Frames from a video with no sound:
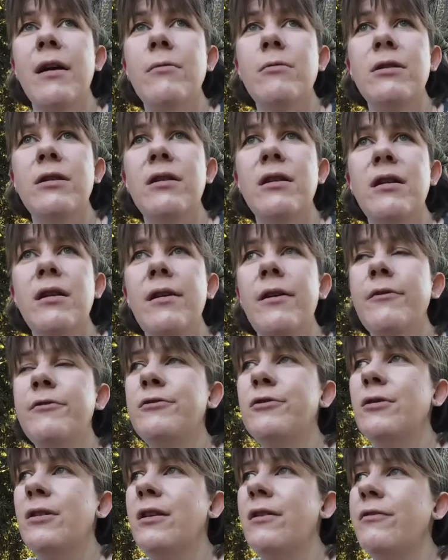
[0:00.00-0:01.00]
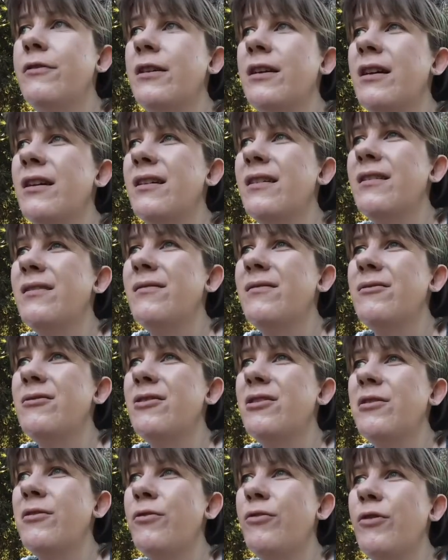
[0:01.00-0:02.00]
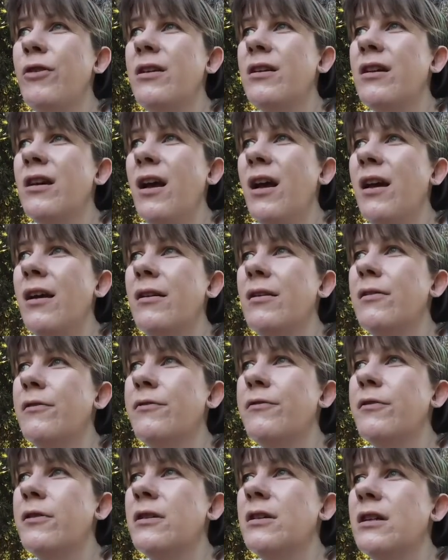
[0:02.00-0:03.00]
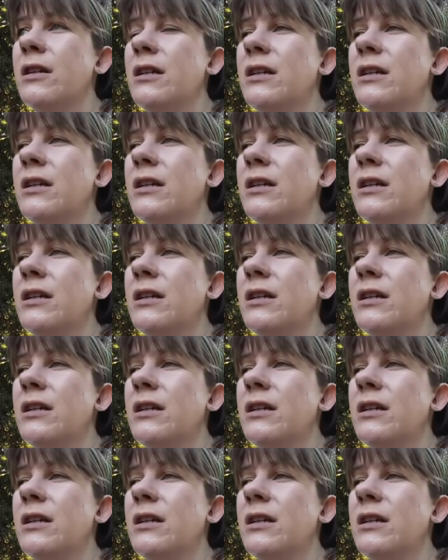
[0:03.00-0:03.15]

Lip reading: I would love to live in a different kind of